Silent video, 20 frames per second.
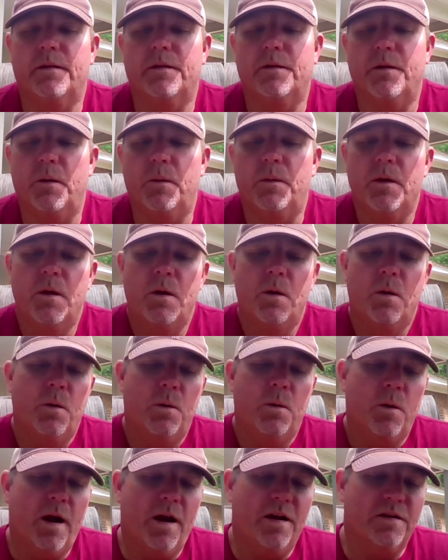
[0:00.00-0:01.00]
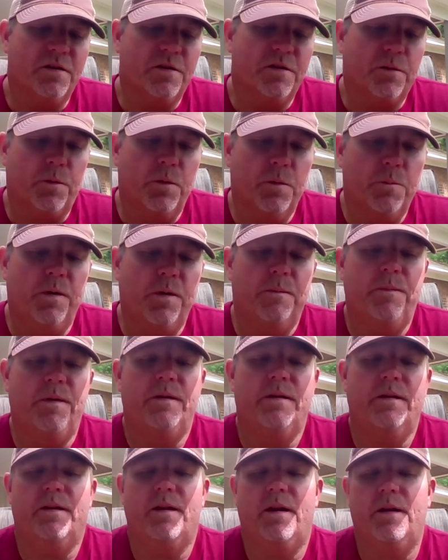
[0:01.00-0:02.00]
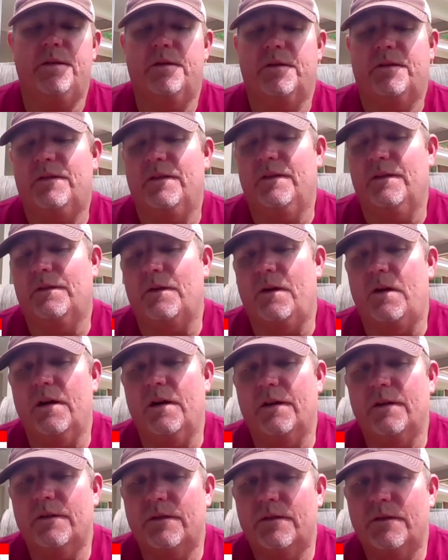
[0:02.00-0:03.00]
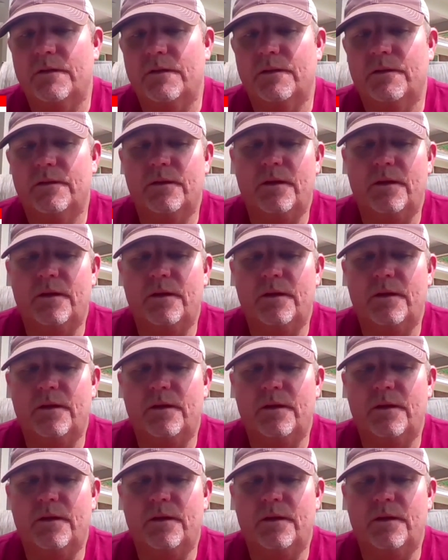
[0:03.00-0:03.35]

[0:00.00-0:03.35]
You know, as a group, we've been together since August.